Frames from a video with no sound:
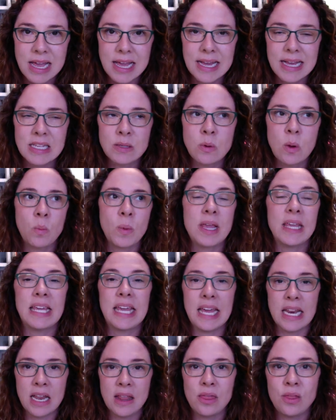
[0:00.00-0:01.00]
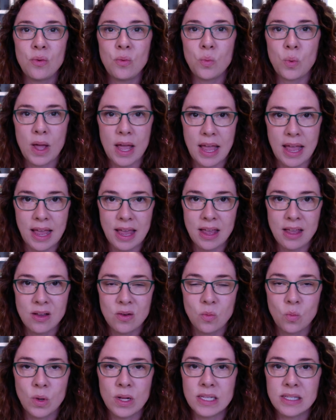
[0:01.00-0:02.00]
is when we get in the way
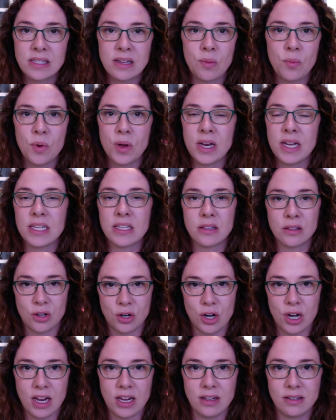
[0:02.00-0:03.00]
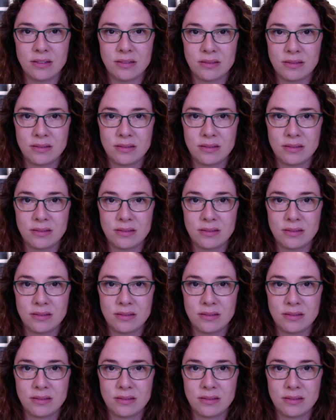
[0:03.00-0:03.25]
when someone is learning.